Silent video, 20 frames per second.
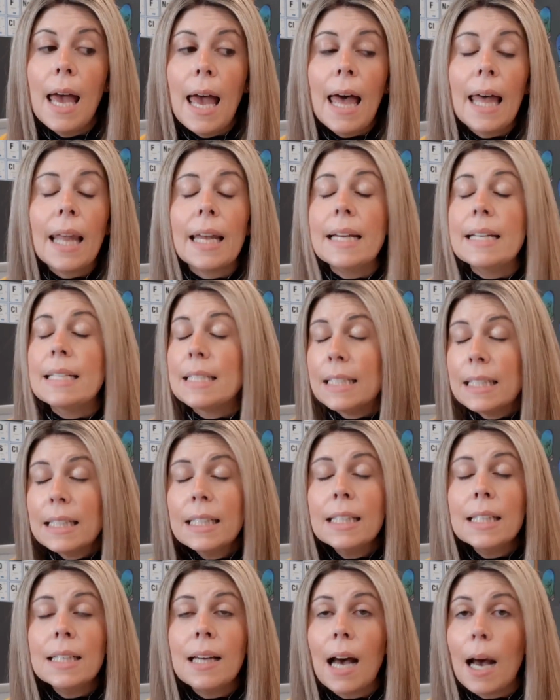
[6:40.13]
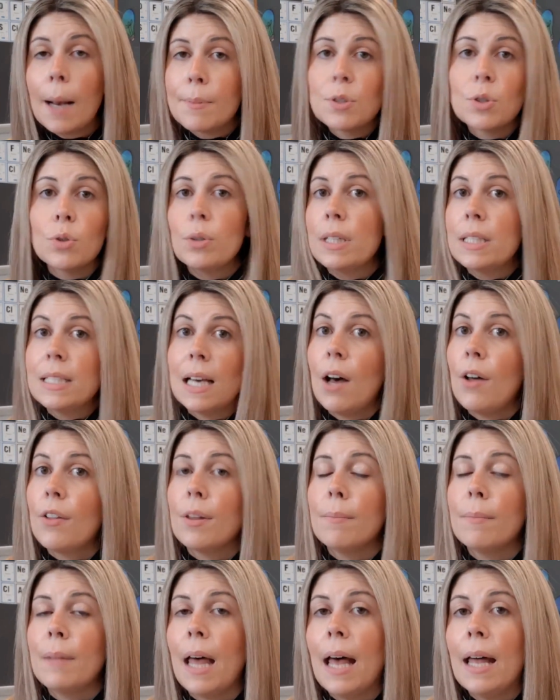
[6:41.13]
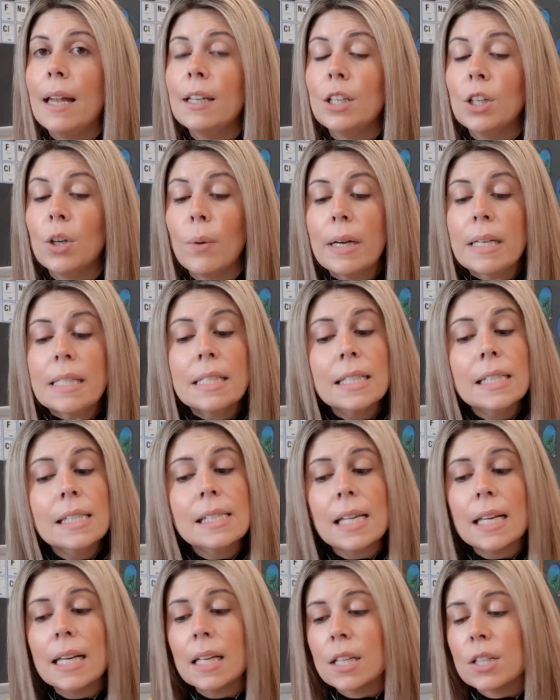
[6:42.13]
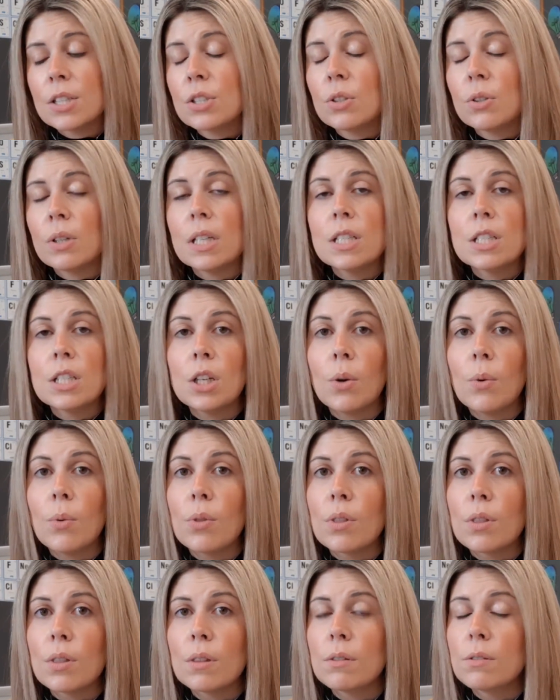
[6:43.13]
And I did absolutely tell them that, you know, I did say to the students, you know,